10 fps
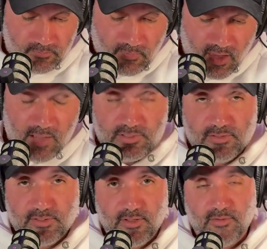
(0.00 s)
I was
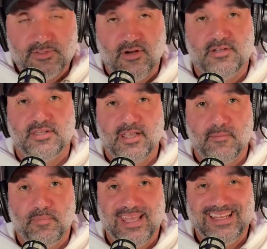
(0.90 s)
also the only sergeant to get
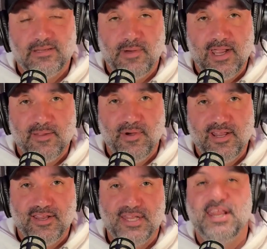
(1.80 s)
pinned by anybody
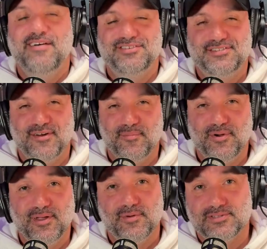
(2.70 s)
and didn't have a
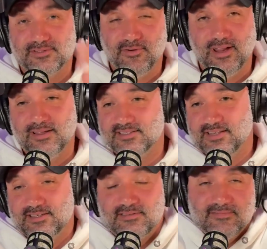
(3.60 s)
ceremony, which is great because I
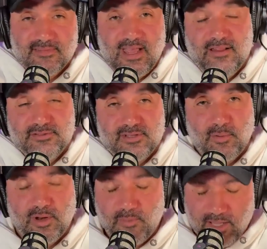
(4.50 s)
had a little
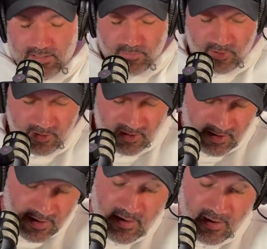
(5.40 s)
ceremony when I got demoted.
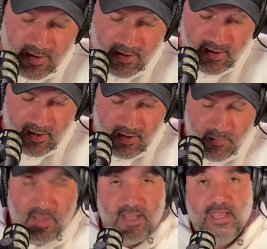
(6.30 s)

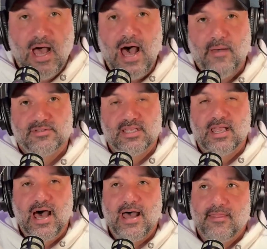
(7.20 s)
But I was the
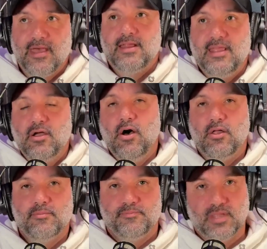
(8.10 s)
guy that he
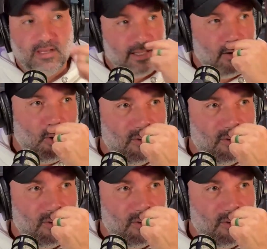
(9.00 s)
called, and he always